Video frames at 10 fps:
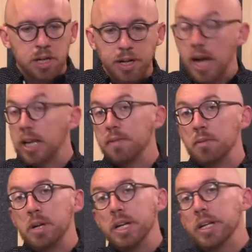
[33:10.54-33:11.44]
Not
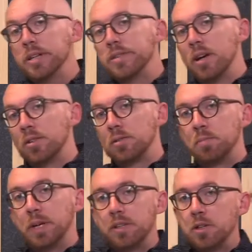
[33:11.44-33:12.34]
giving many details,
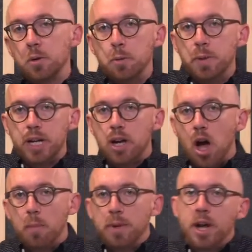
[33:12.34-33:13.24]
because there would have been a
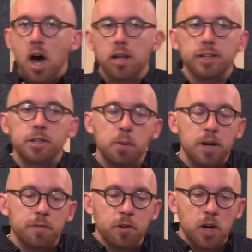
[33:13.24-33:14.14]
common knowledge.
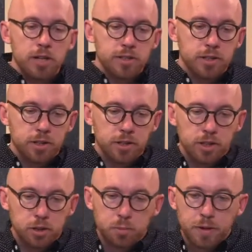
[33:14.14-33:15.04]
But for us that are a
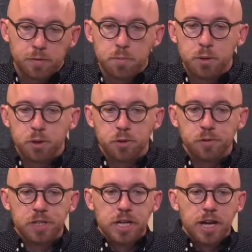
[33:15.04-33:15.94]
little bit
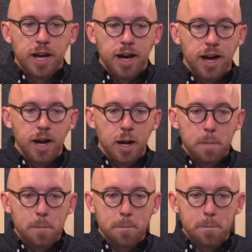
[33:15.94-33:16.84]
removed,
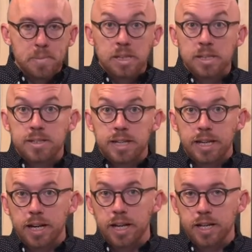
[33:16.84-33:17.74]
let's dig
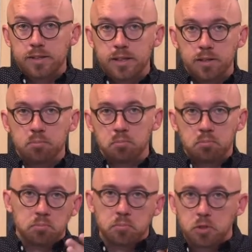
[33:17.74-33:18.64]
into this. And
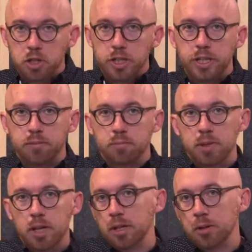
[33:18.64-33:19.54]
could get
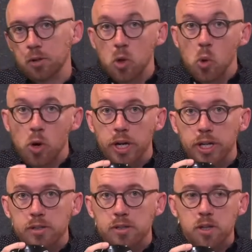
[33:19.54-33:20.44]
a little gory.
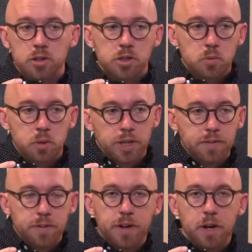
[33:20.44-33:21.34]
And so I just want to give
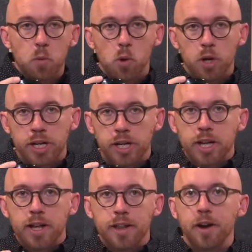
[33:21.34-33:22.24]
the fair warning
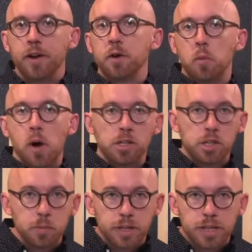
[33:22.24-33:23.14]
there if you're
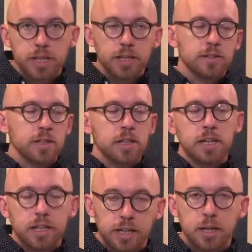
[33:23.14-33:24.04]
watching with kids.
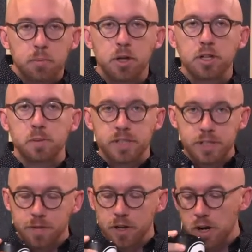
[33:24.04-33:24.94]
Going to get pretty
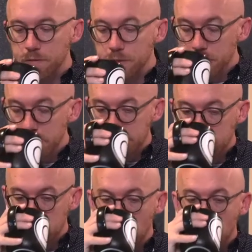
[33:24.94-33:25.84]
specific on a few things.